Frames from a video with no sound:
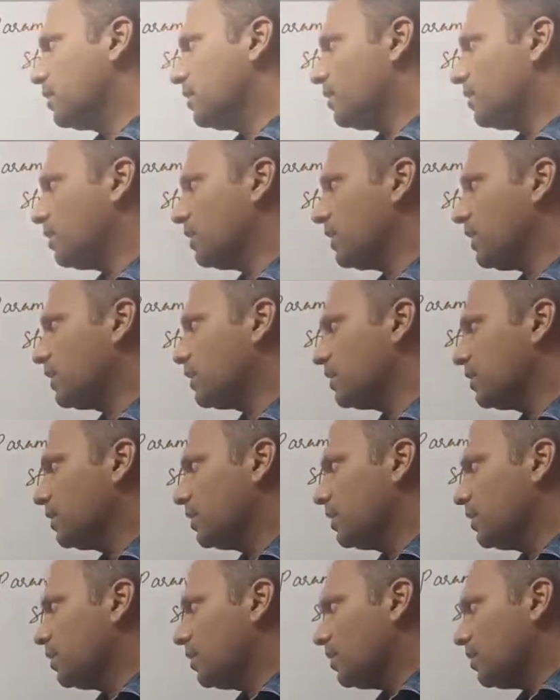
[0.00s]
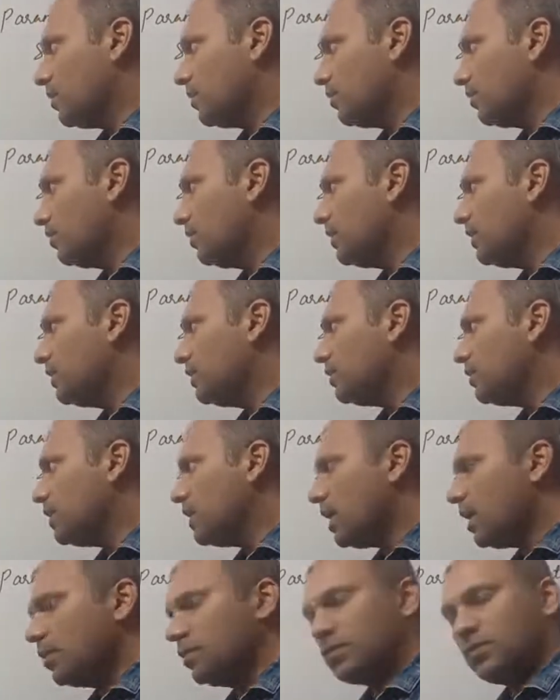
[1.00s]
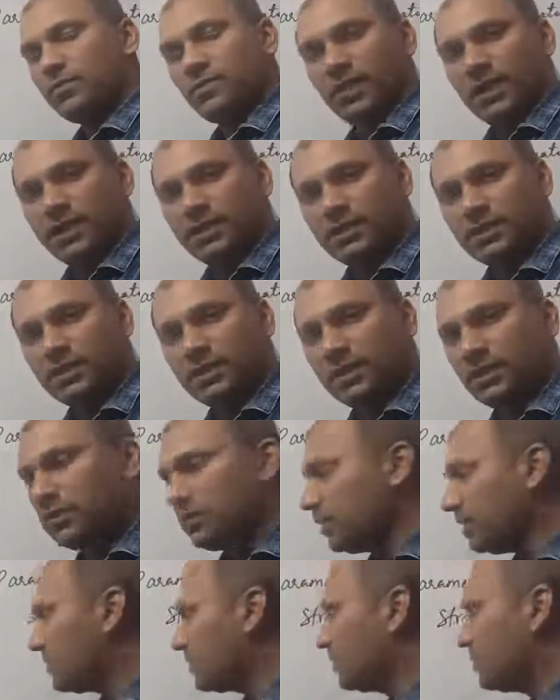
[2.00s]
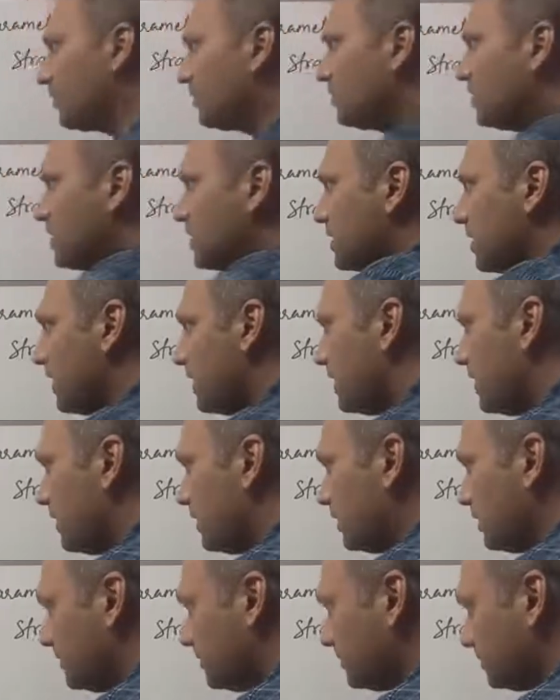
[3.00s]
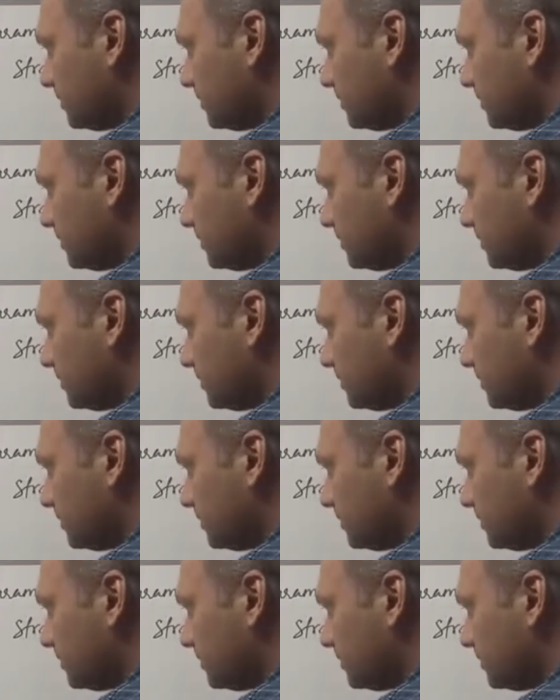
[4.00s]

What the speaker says: Okay, we know how to find the equation of this straight line.